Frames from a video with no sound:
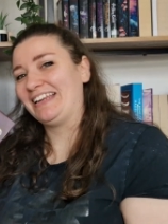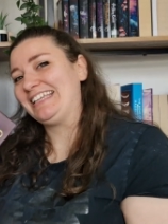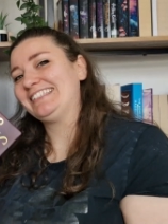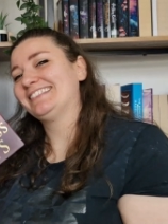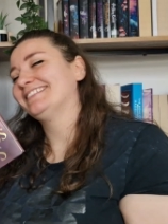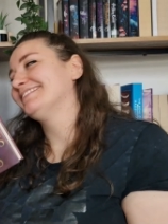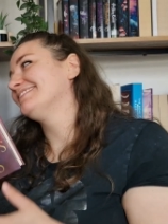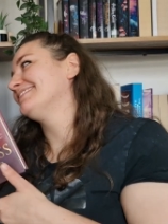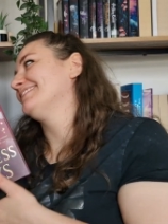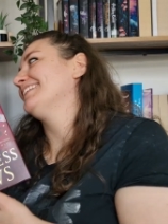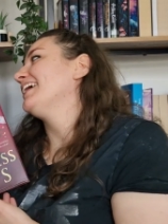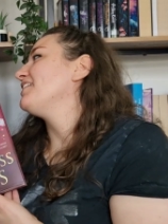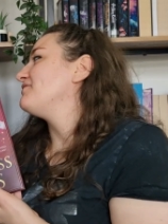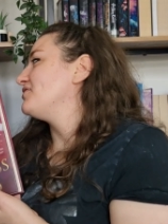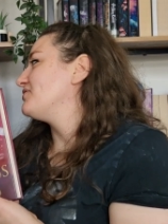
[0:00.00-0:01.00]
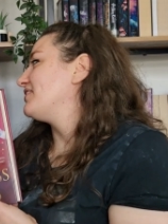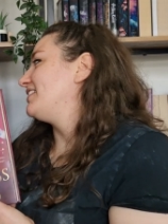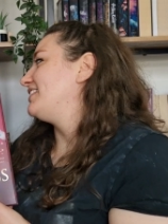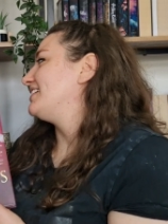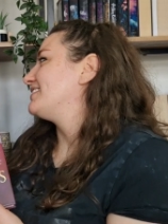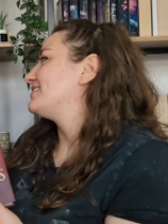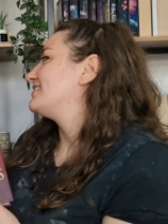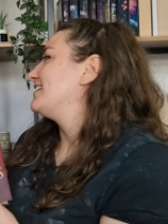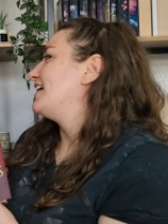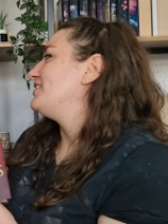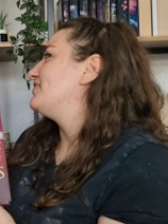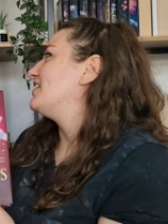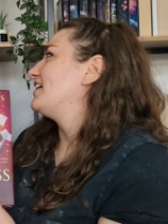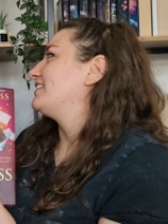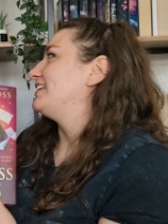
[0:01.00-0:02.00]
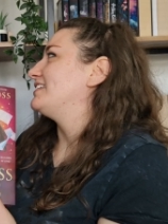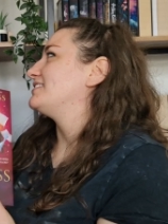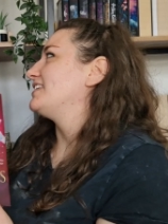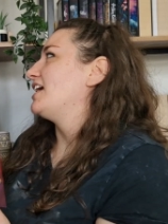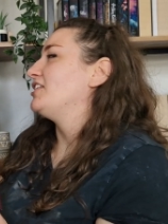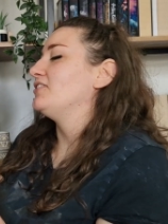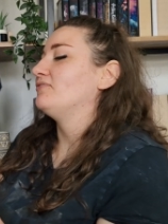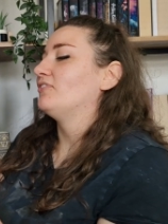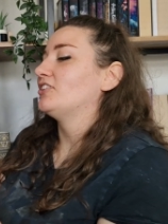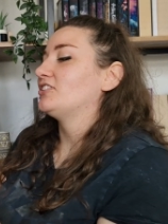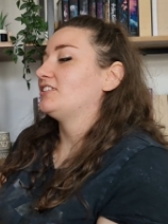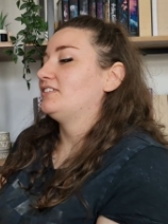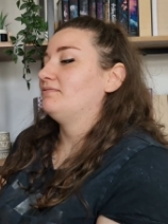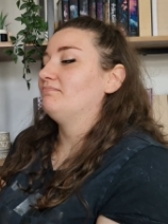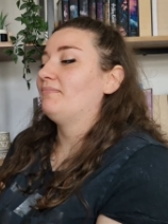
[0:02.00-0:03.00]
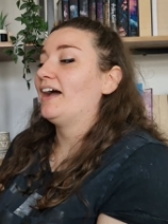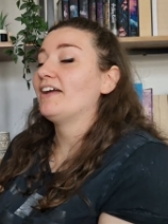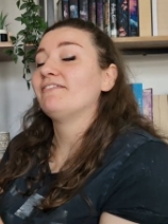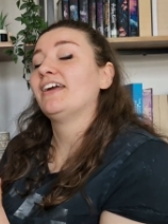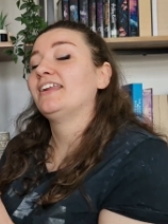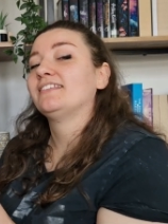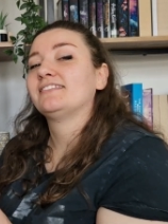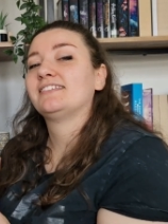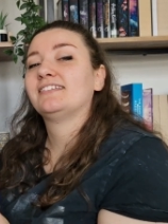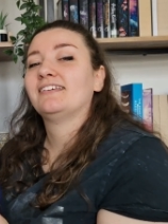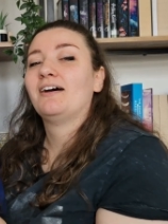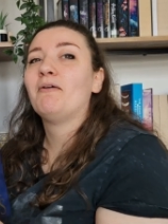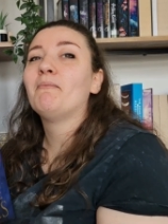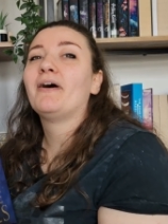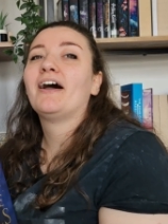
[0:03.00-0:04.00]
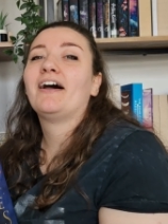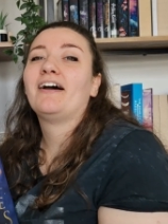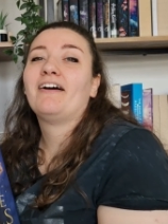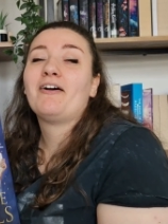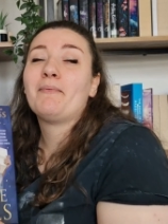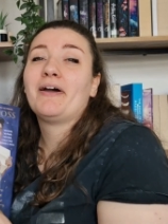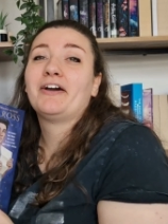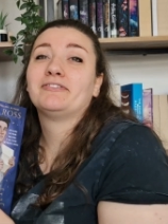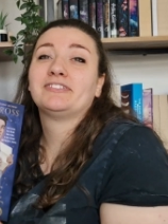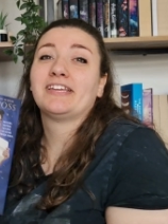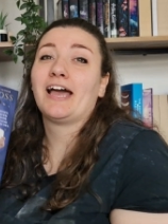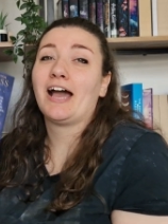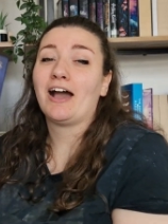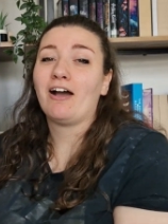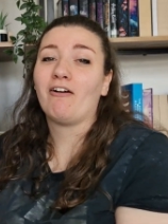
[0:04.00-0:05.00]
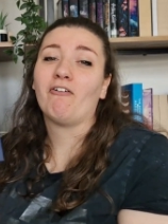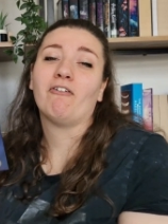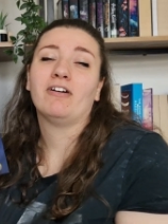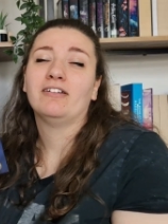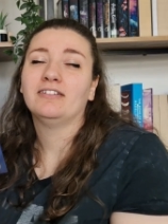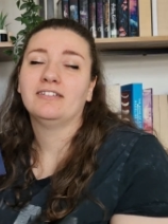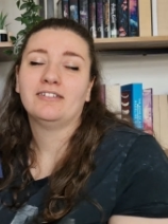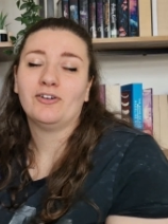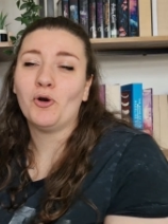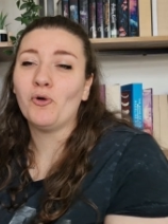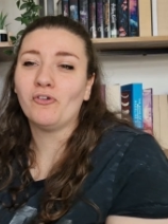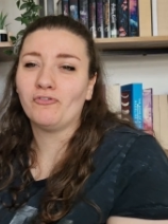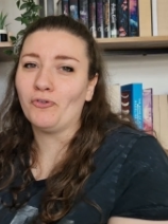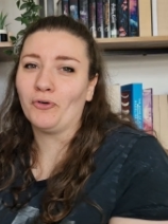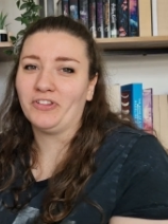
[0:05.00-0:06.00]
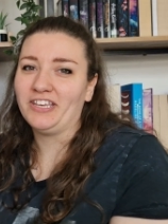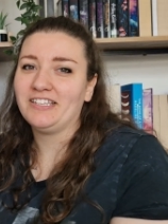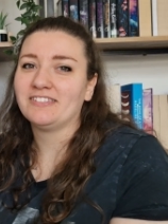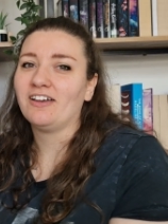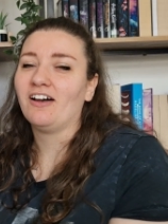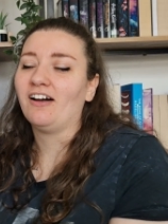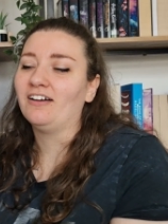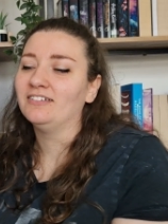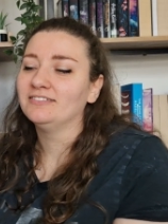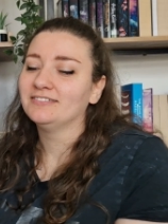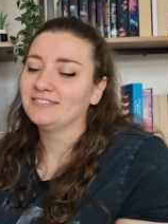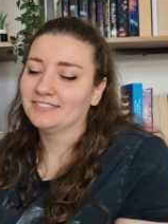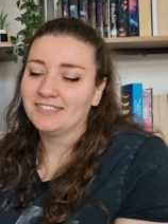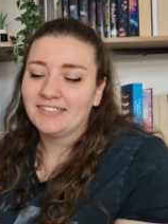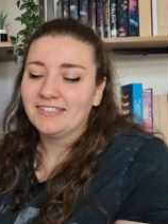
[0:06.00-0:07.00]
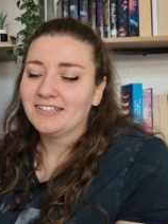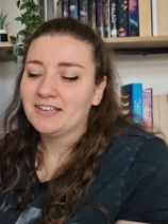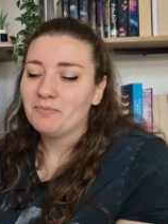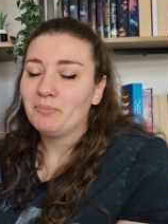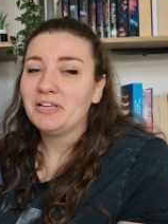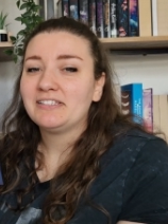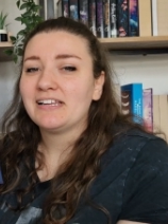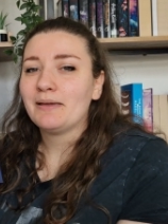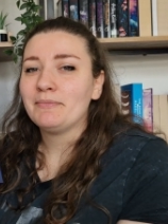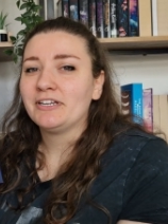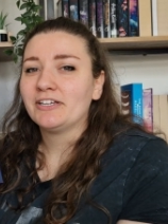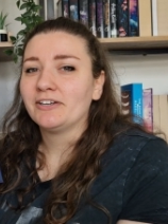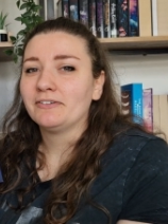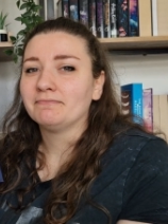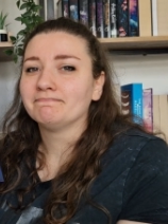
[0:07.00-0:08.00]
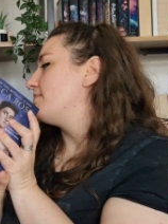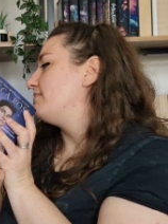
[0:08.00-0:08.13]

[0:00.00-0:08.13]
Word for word: Please. If you read this and you like this and you've watched my rant about, about how awful these are, please let me know.